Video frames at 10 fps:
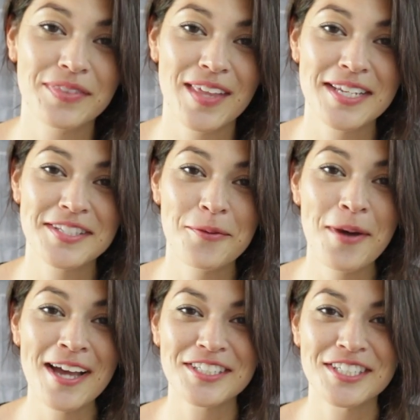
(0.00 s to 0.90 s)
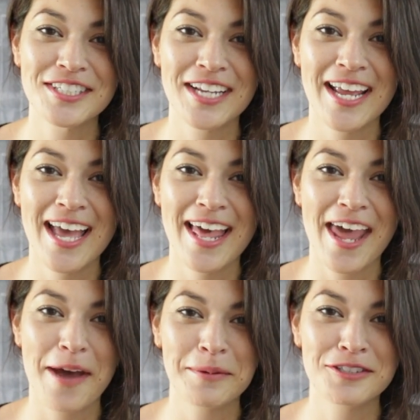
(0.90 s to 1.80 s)
Thanks so much,
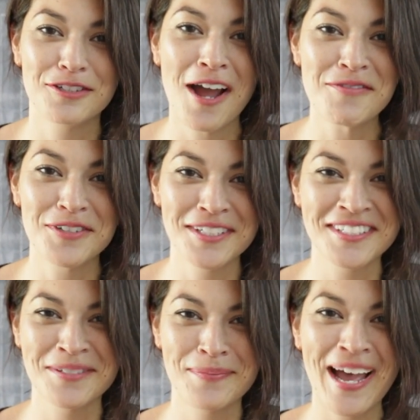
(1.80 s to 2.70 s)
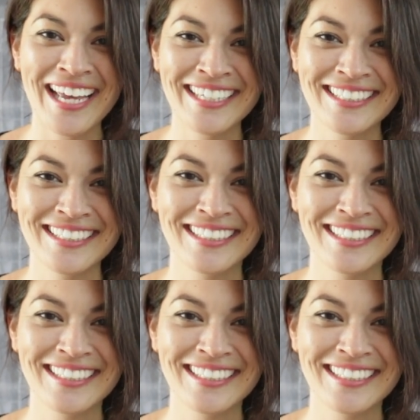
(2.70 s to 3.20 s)
and happy travels. Bye.